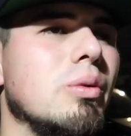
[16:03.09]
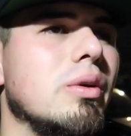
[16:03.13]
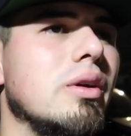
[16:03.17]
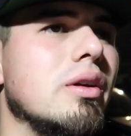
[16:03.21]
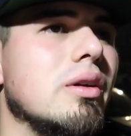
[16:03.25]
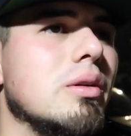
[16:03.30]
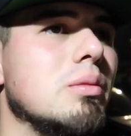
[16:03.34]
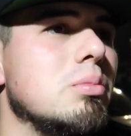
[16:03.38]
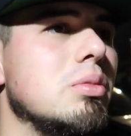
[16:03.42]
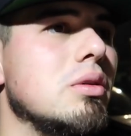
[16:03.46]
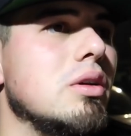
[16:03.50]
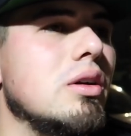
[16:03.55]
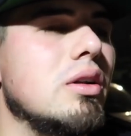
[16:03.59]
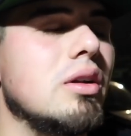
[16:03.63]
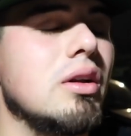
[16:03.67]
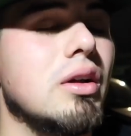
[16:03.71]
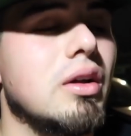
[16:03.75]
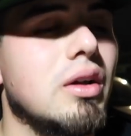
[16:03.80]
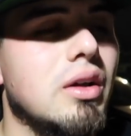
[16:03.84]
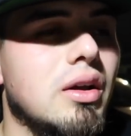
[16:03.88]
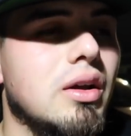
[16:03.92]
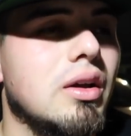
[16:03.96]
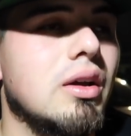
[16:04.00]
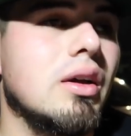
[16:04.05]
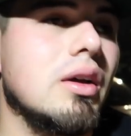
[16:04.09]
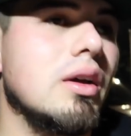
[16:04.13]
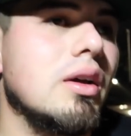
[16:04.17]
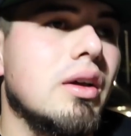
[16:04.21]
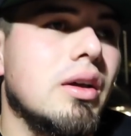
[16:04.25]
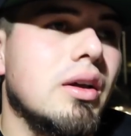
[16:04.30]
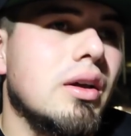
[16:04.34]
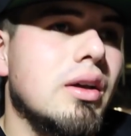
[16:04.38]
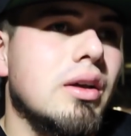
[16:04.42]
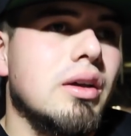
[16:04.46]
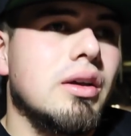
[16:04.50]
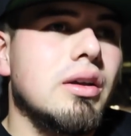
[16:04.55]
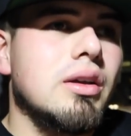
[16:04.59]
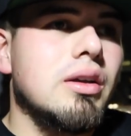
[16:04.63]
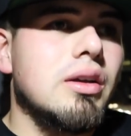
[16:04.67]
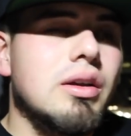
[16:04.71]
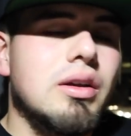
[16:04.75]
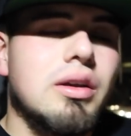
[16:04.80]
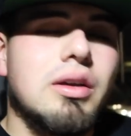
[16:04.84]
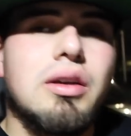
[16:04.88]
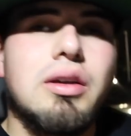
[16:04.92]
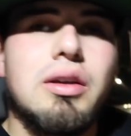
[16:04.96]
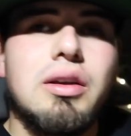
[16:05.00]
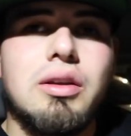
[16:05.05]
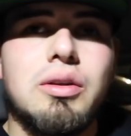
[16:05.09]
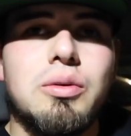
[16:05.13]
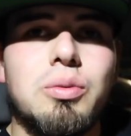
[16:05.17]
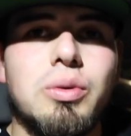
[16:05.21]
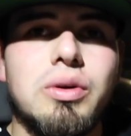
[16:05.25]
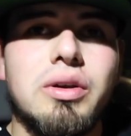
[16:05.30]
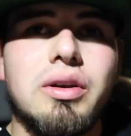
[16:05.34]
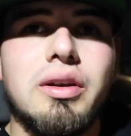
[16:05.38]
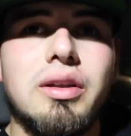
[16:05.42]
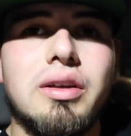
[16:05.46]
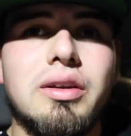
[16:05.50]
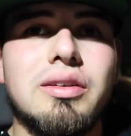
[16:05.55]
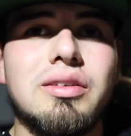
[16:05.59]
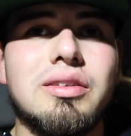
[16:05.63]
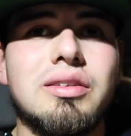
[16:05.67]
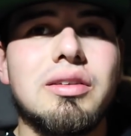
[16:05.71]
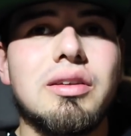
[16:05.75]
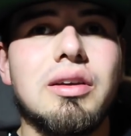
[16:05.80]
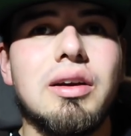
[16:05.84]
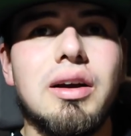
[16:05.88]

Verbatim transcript: weird, but it is what it is.